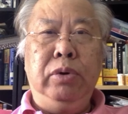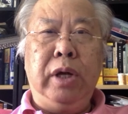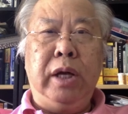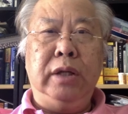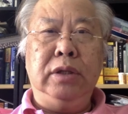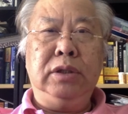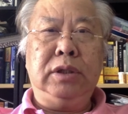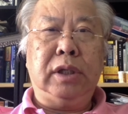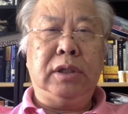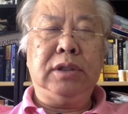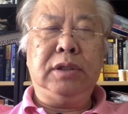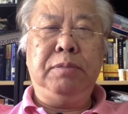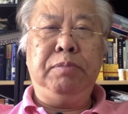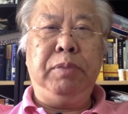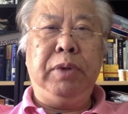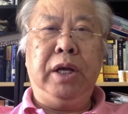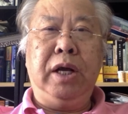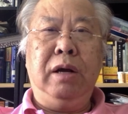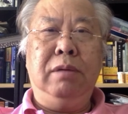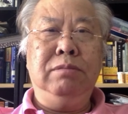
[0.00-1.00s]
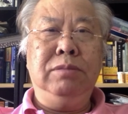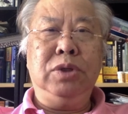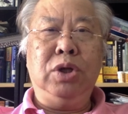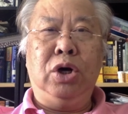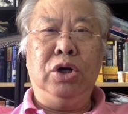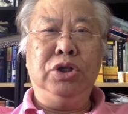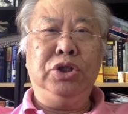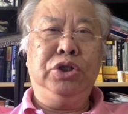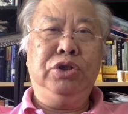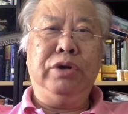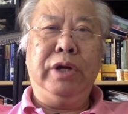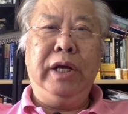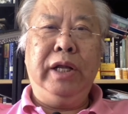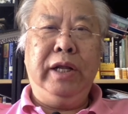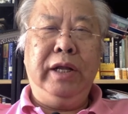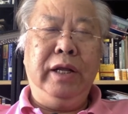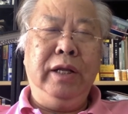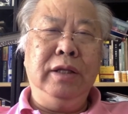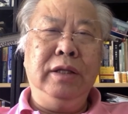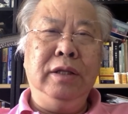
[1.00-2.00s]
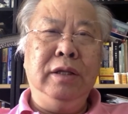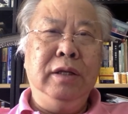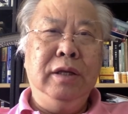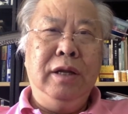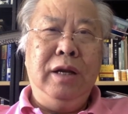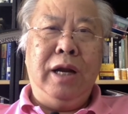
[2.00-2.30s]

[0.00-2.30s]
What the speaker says: can just become Australian